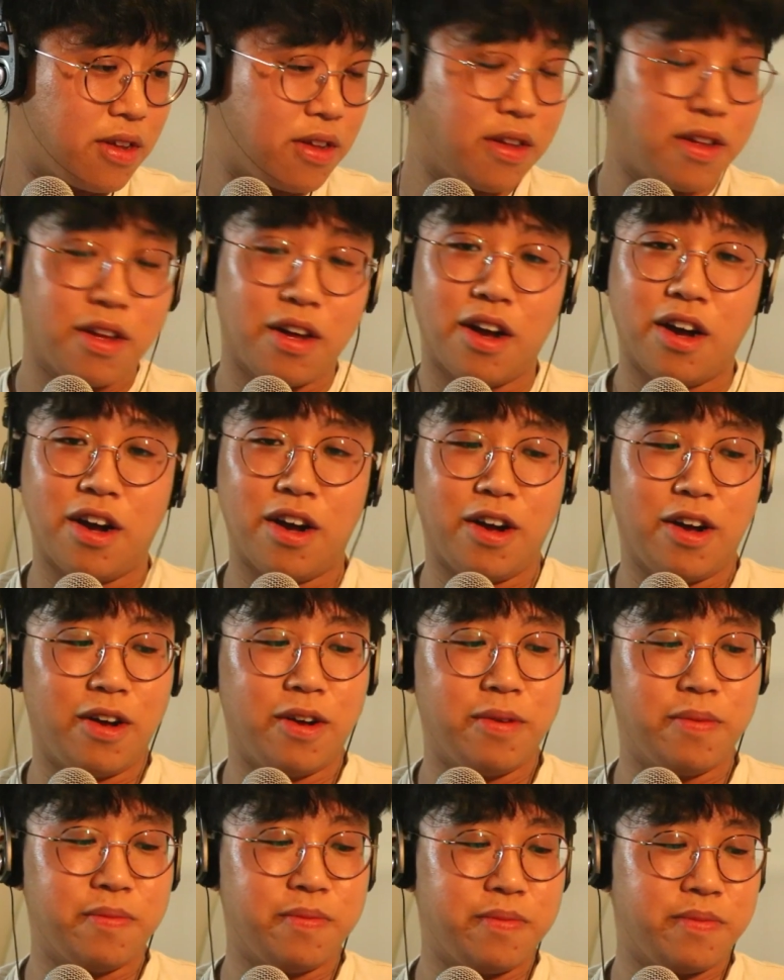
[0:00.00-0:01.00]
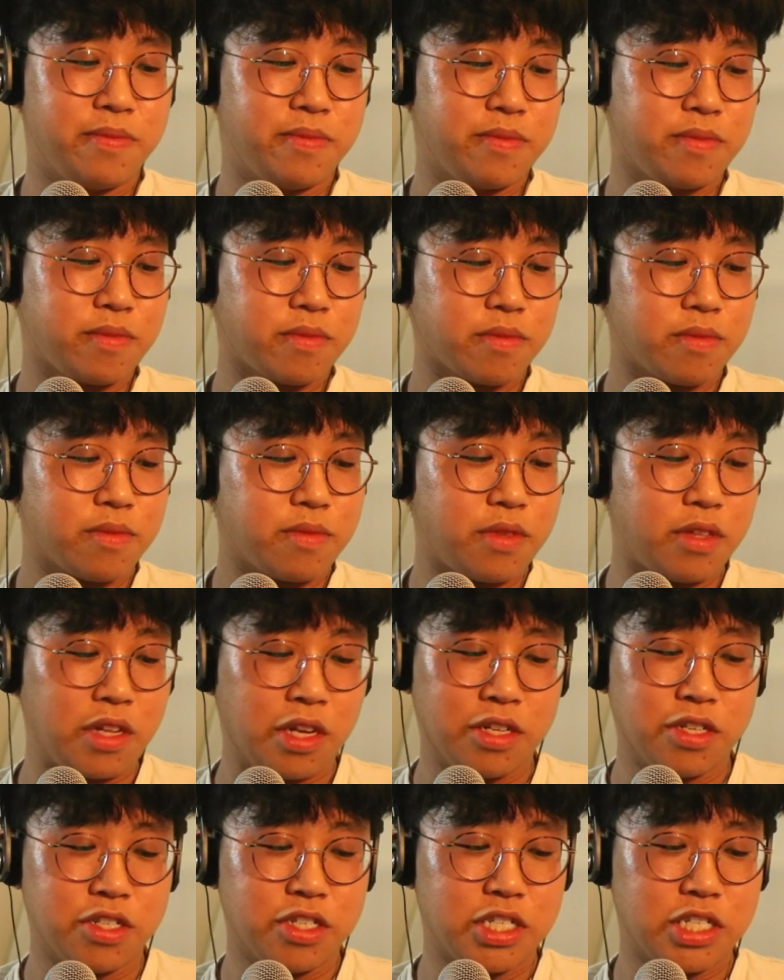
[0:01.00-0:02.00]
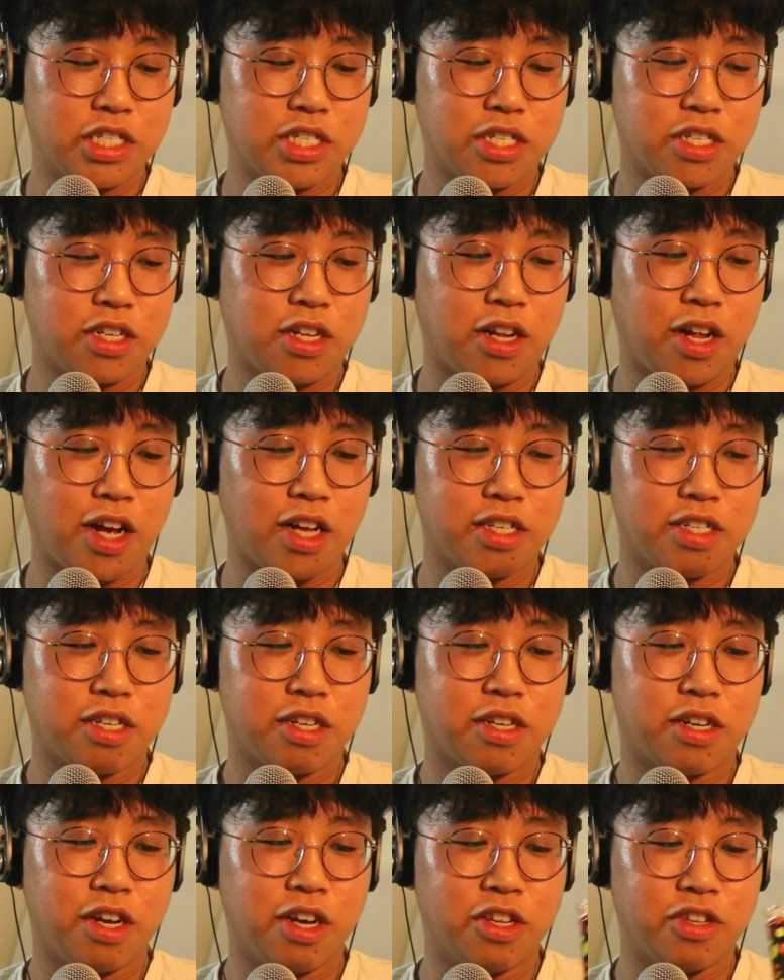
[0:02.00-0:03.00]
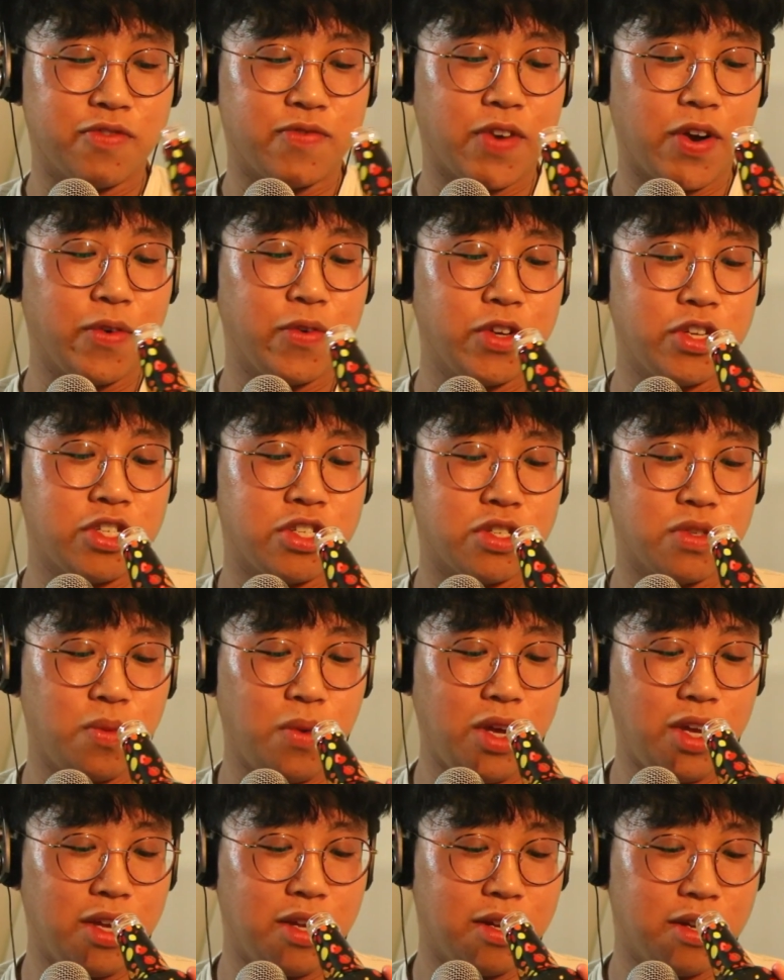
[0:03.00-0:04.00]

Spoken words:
Um, this is just classic. It's very sweet.